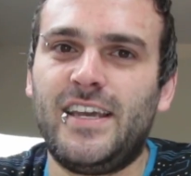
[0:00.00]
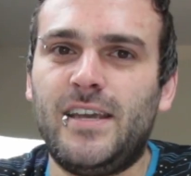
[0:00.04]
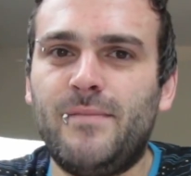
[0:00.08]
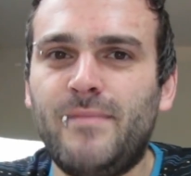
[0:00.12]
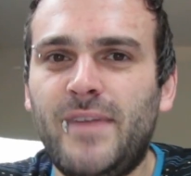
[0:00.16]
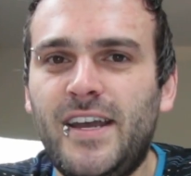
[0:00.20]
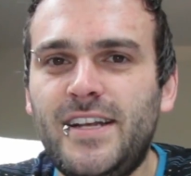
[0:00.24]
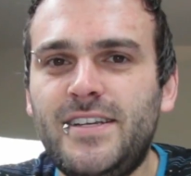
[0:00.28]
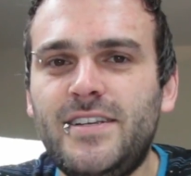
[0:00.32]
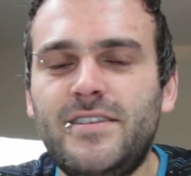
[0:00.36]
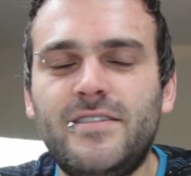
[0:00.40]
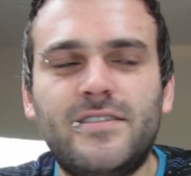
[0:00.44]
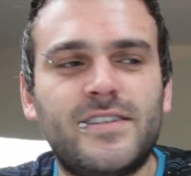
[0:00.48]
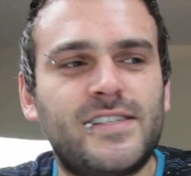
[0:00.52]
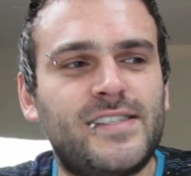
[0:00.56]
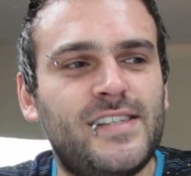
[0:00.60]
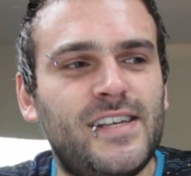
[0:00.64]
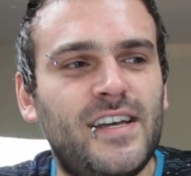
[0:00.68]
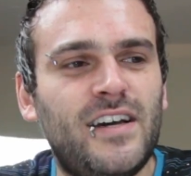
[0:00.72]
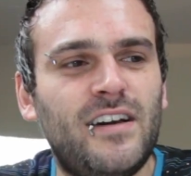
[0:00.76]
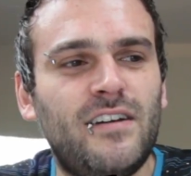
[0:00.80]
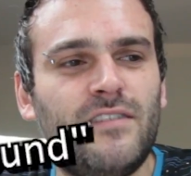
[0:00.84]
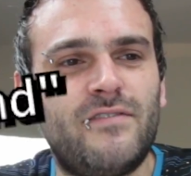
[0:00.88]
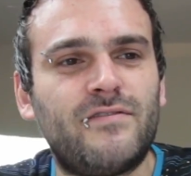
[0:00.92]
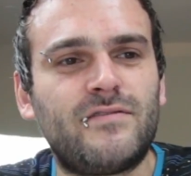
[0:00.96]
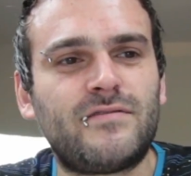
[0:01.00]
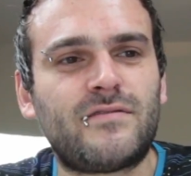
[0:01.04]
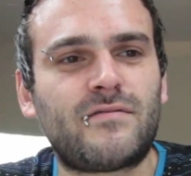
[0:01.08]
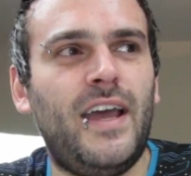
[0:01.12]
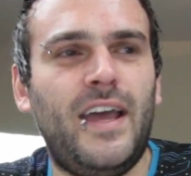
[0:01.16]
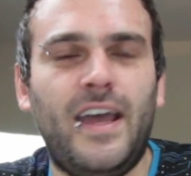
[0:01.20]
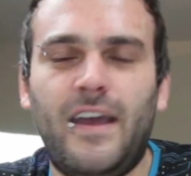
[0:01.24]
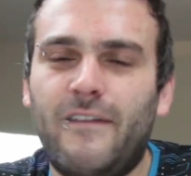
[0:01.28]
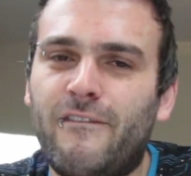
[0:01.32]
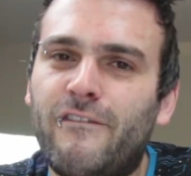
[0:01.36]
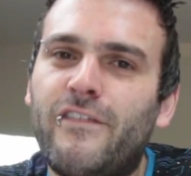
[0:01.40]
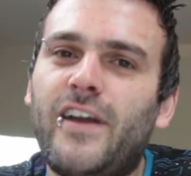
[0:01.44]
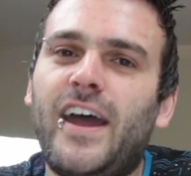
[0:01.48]
Imagine yourself
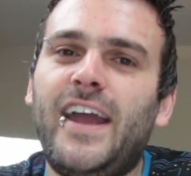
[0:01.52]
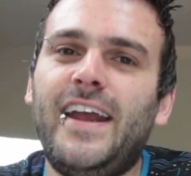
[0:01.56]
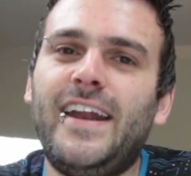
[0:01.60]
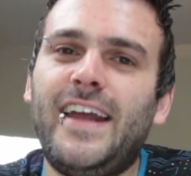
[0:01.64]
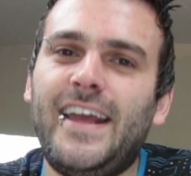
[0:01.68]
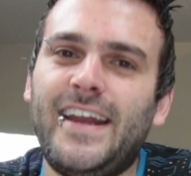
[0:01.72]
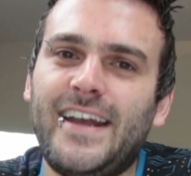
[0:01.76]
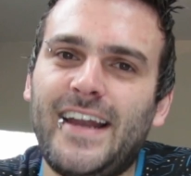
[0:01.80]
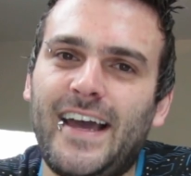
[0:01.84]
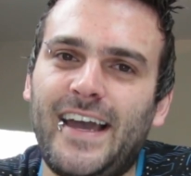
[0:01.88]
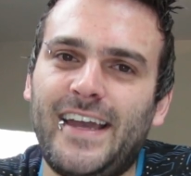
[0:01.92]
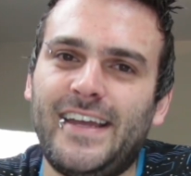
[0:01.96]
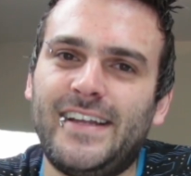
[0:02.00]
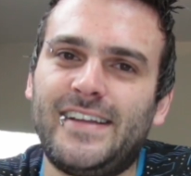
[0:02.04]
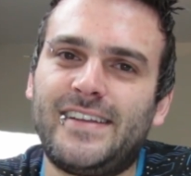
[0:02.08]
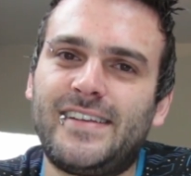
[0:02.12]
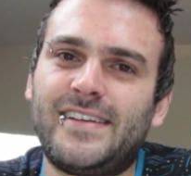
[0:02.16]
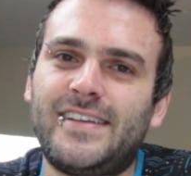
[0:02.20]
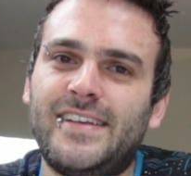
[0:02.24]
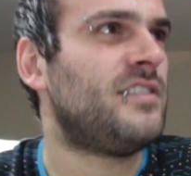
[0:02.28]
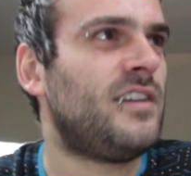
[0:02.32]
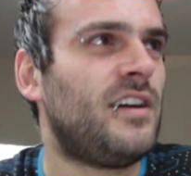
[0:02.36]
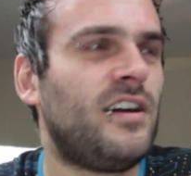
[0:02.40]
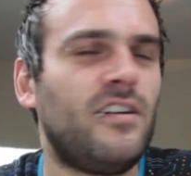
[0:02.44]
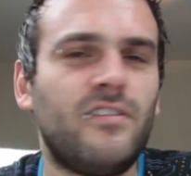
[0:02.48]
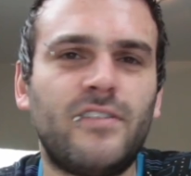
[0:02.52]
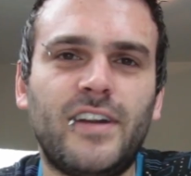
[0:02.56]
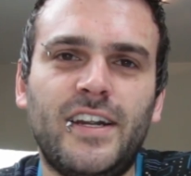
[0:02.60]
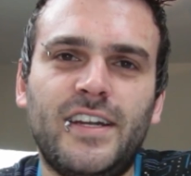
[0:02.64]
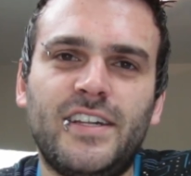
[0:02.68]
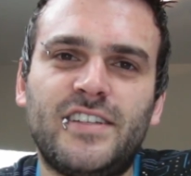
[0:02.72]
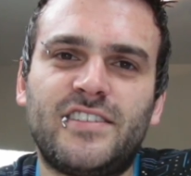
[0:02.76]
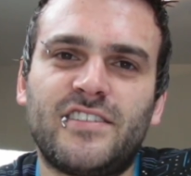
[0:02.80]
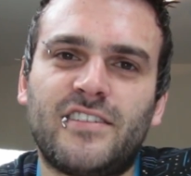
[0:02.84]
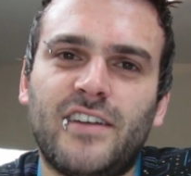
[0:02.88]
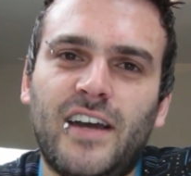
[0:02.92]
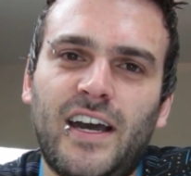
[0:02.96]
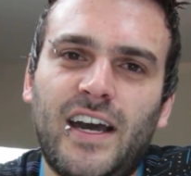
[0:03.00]
a Friday night, all ready
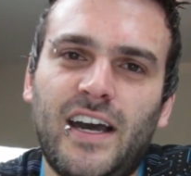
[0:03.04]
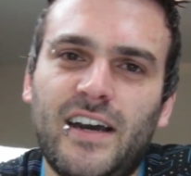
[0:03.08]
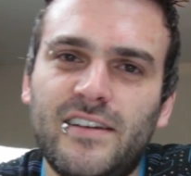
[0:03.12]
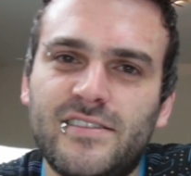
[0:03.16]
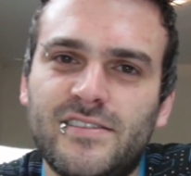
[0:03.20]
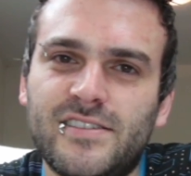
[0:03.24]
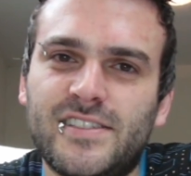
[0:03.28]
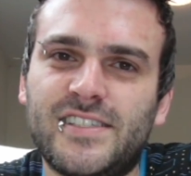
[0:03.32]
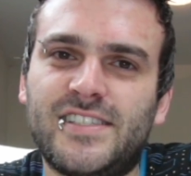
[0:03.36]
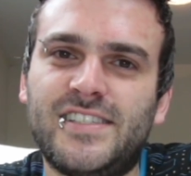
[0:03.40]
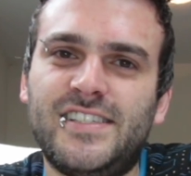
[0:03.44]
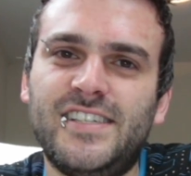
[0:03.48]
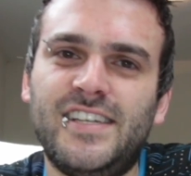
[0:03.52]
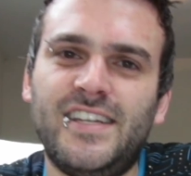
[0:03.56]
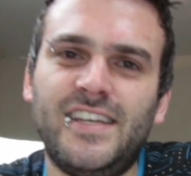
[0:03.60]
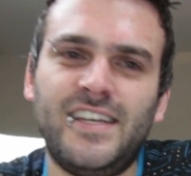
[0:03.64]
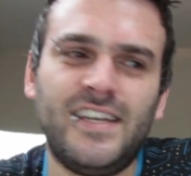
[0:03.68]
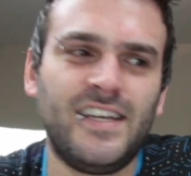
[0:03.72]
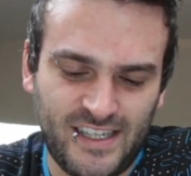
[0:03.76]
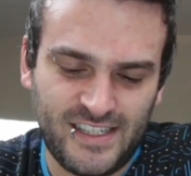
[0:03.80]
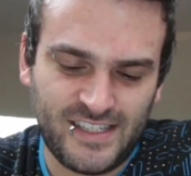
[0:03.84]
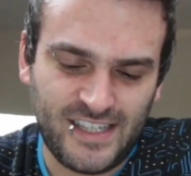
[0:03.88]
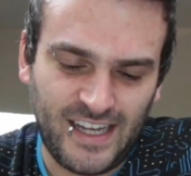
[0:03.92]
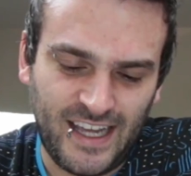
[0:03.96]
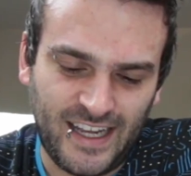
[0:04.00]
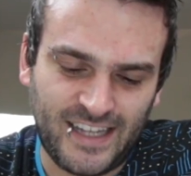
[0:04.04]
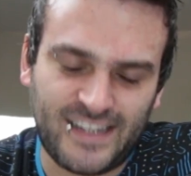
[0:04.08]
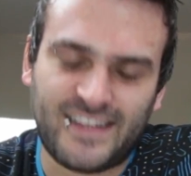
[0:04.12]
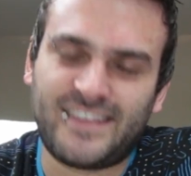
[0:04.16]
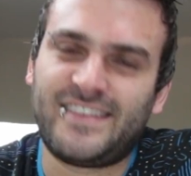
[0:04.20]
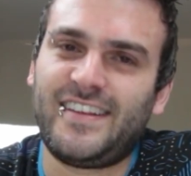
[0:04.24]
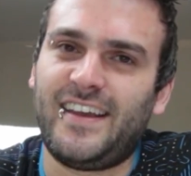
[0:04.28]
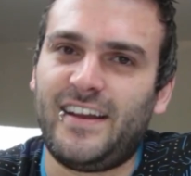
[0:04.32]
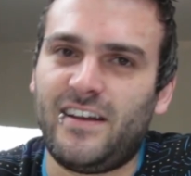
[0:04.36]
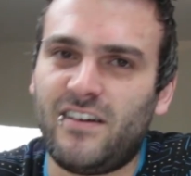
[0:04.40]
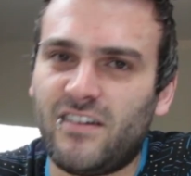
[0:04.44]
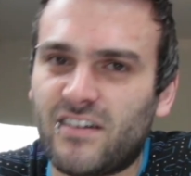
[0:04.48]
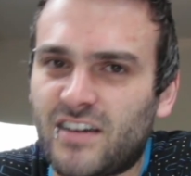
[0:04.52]
to go out to the city. It's like
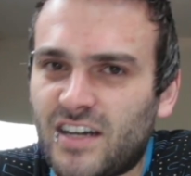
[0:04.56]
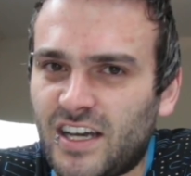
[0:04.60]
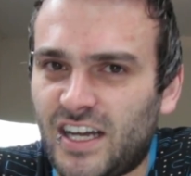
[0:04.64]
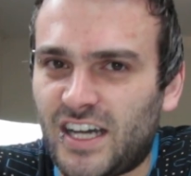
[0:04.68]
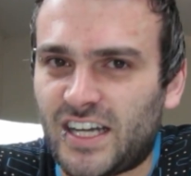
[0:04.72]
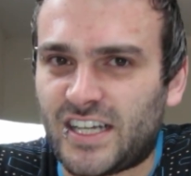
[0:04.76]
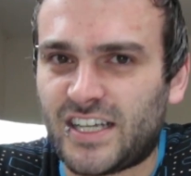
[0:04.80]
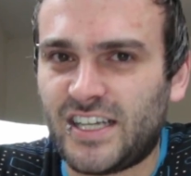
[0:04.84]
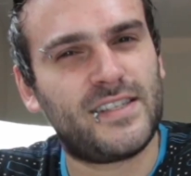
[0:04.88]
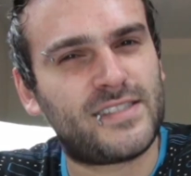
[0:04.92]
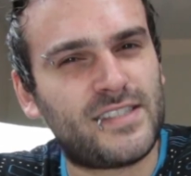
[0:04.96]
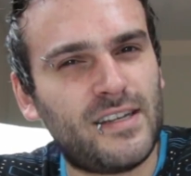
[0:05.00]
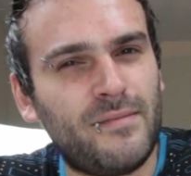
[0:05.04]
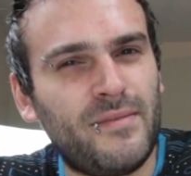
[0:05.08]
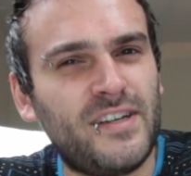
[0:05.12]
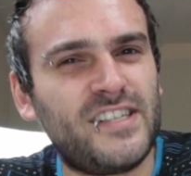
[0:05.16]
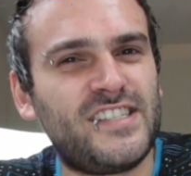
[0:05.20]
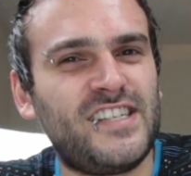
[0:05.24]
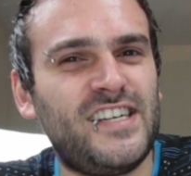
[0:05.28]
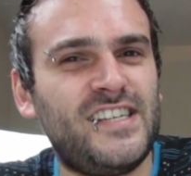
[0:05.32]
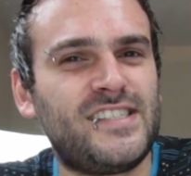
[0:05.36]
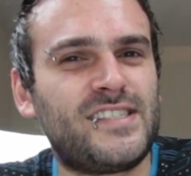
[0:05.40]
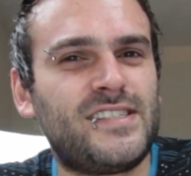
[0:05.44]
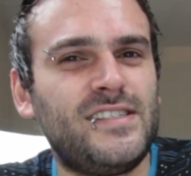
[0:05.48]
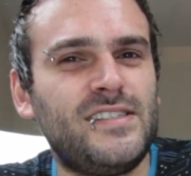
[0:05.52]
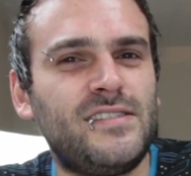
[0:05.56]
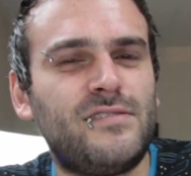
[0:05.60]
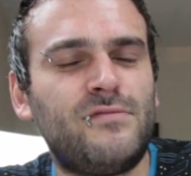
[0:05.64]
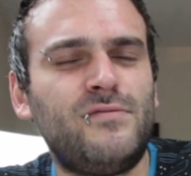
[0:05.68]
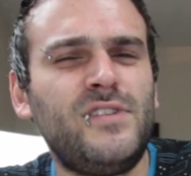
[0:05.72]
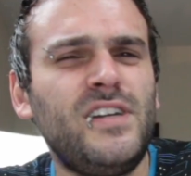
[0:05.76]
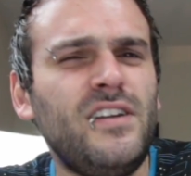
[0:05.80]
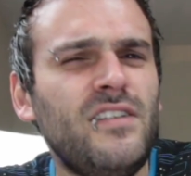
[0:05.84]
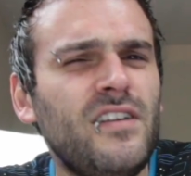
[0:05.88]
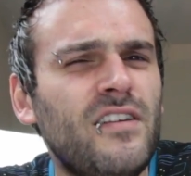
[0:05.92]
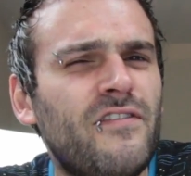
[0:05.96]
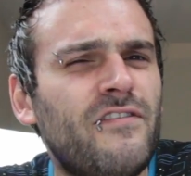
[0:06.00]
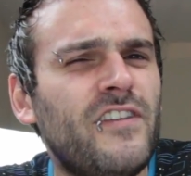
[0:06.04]
10 o'clock. Somebody's asking you,
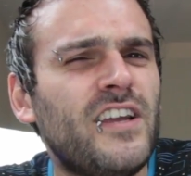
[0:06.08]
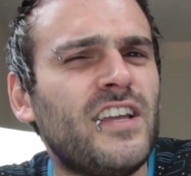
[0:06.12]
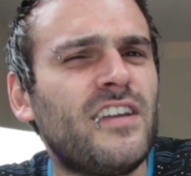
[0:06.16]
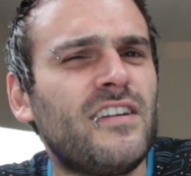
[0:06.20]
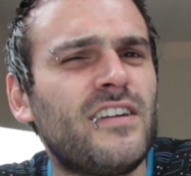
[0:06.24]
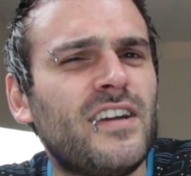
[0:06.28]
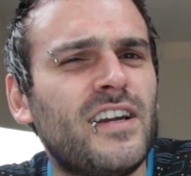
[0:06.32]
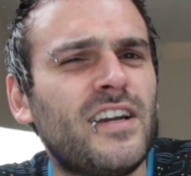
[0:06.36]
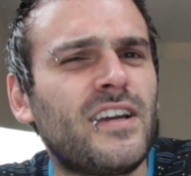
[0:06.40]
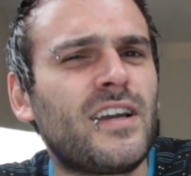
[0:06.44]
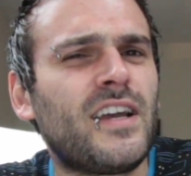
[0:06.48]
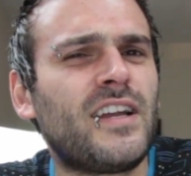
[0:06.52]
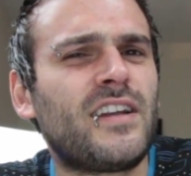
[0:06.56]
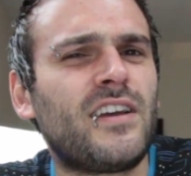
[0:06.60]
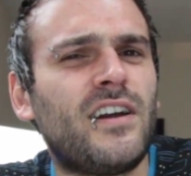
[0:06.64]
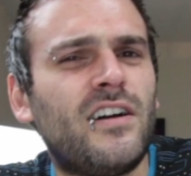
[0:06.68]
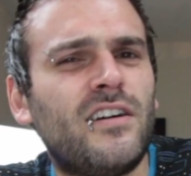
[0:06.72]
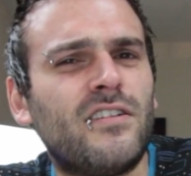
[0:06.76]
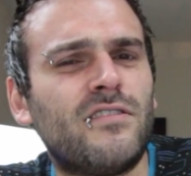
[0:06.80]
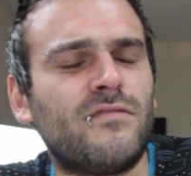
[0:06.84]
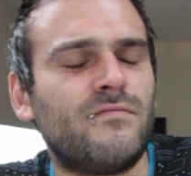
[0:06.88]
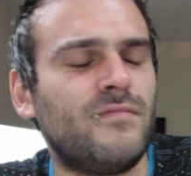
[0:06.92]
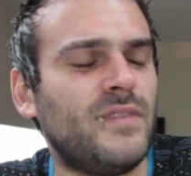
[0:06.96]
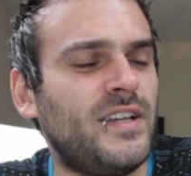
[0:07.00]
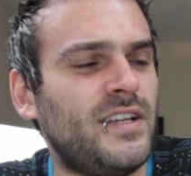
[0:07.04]
when do you think you're gonna get home?